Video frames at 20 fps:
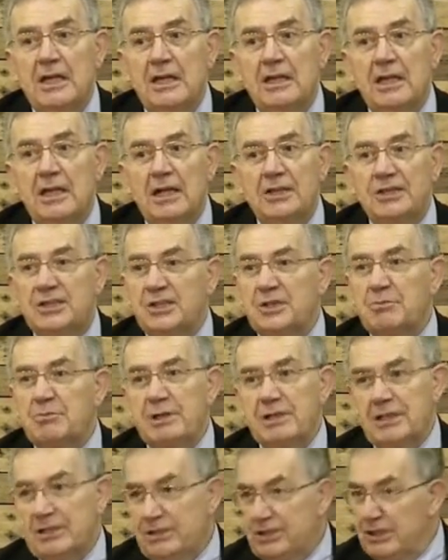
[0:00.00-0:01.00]
that
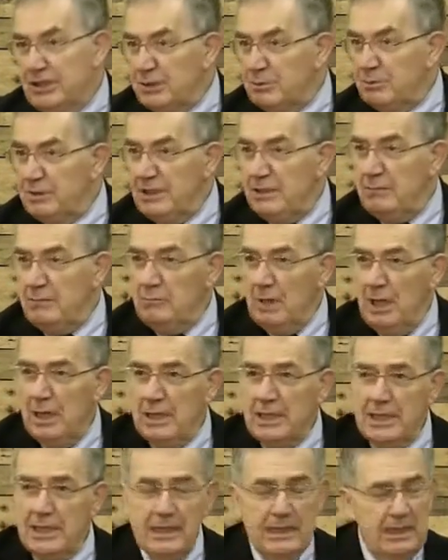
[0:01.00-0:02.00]
Spirit has been
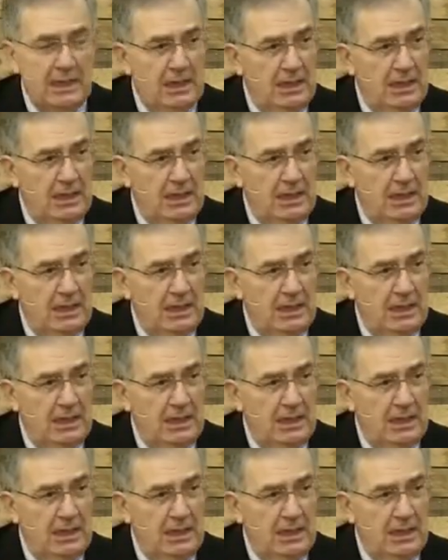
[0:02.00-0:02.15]
my